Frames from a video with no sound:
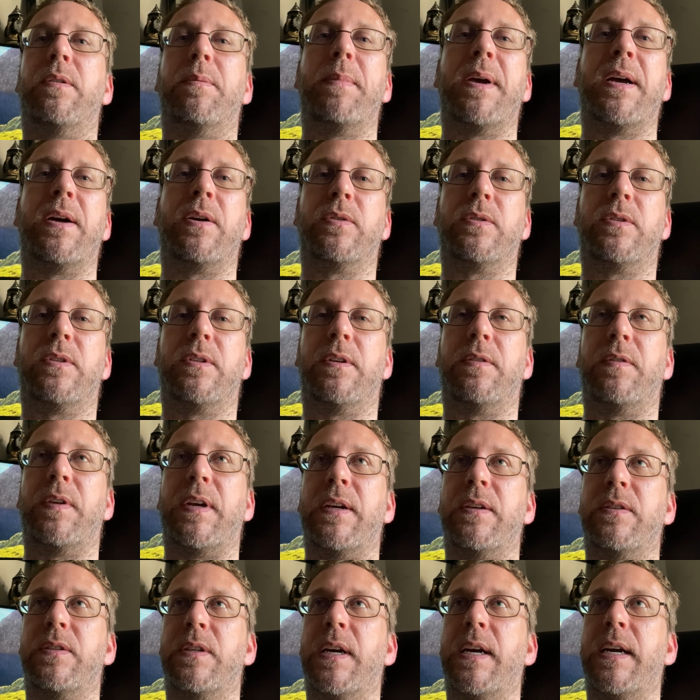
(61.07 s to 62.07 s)
amounts of
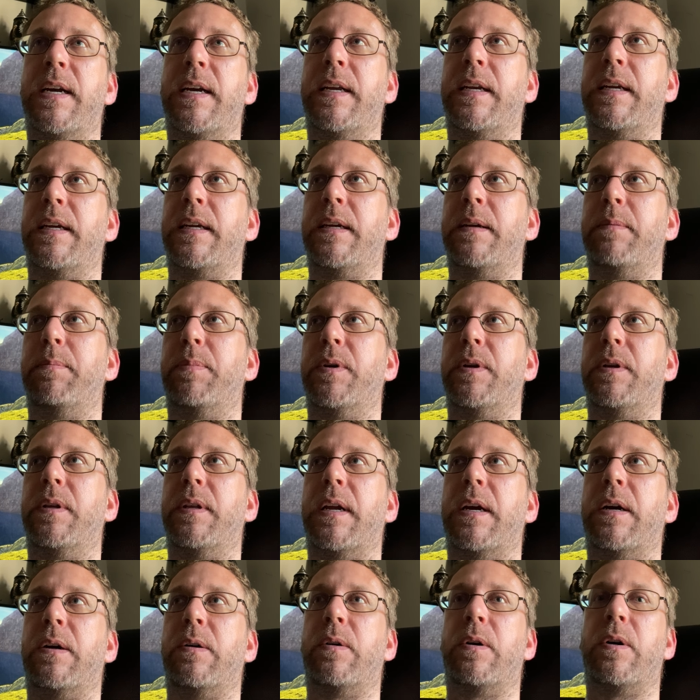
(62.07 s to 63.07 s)
anxiety, but
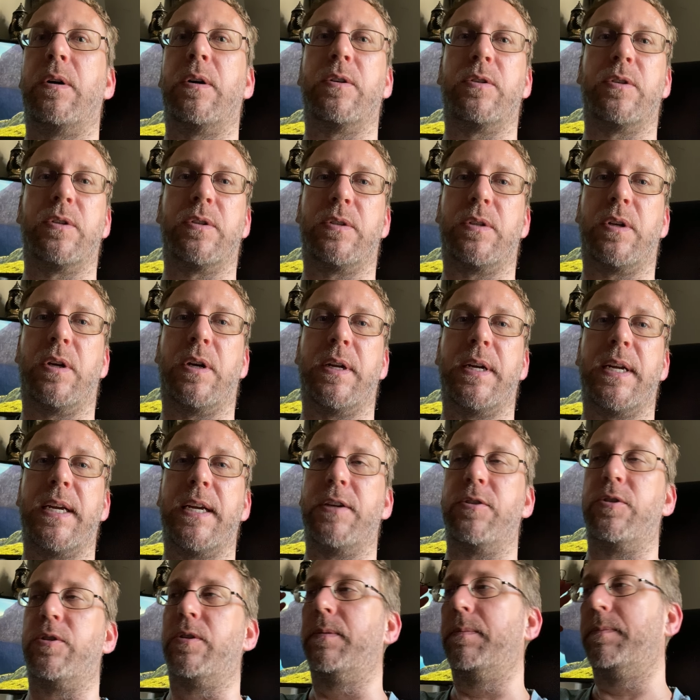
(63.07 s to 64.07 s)
now are just on
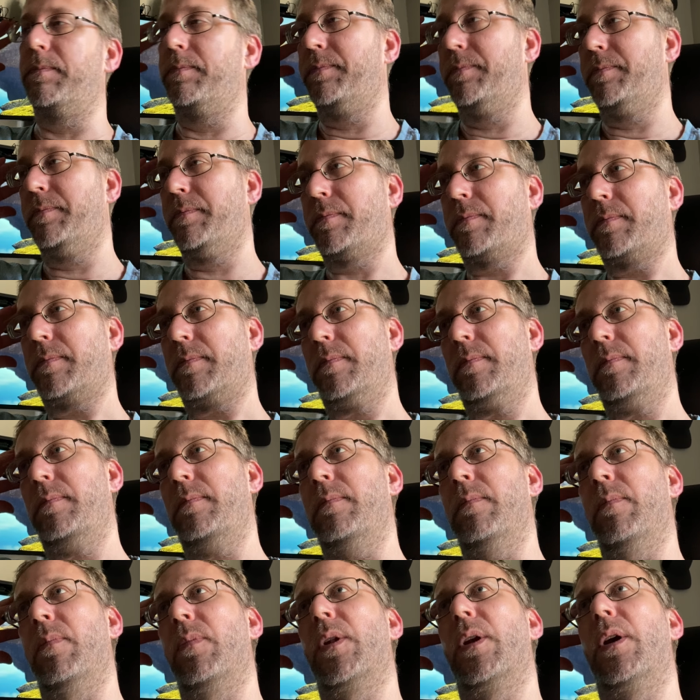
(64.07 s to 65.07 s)
edge,
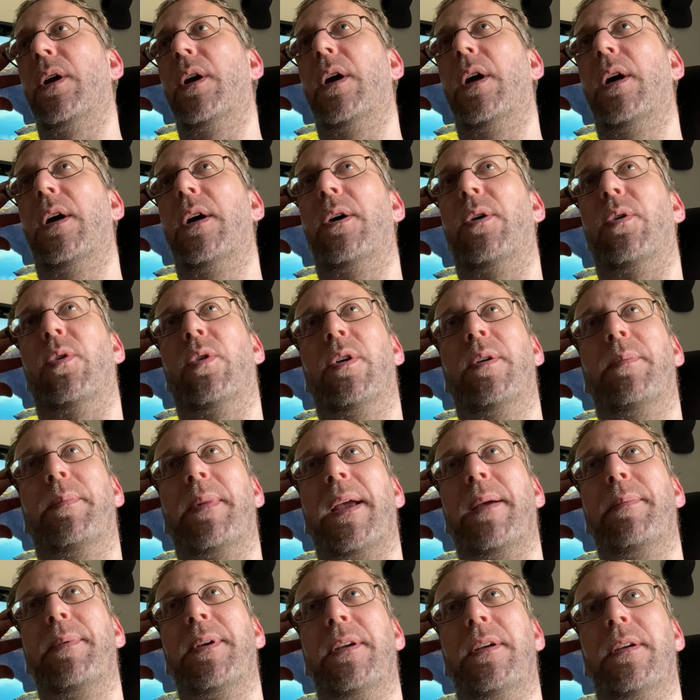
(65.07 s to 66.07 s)
or
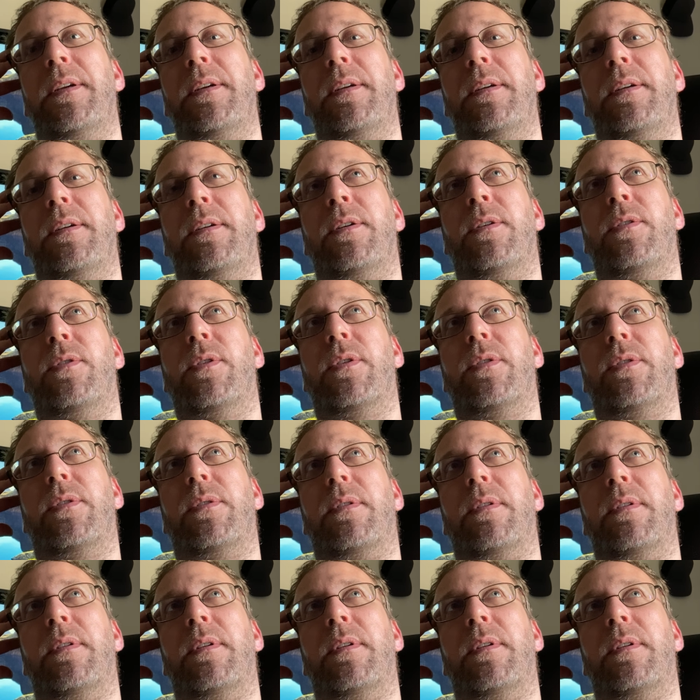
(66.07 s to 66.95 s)
maybe you just